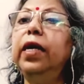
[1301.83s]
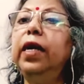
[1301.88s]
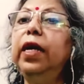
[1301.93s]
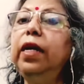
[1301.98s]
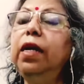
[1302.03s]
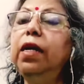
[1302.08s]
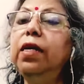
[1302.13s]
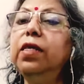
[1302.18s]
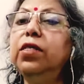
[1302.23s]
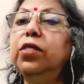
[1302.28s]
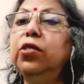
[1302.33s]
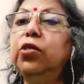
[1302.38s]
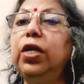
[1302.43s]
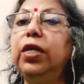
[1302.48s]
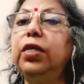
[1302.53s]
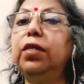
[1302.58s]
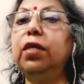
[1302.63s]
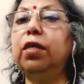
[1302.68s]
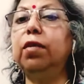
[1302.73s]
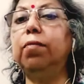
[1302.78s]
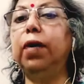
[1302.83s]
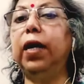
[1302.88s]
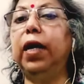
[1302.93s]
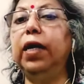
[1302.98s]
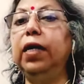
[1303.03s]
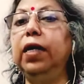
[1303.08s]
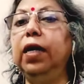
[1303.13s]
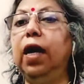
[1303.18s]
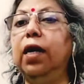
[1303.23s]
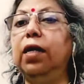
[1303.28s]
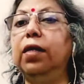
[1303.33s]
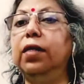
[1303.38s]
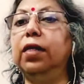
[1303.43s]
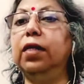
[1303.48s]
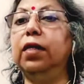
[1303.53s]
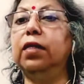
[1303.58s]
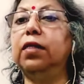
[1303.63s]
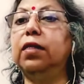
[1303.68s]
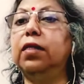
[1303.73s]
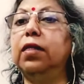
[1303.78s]
illustrated by
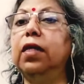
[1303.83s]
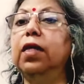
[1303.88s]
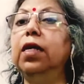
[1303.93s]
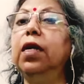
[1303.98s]
artists.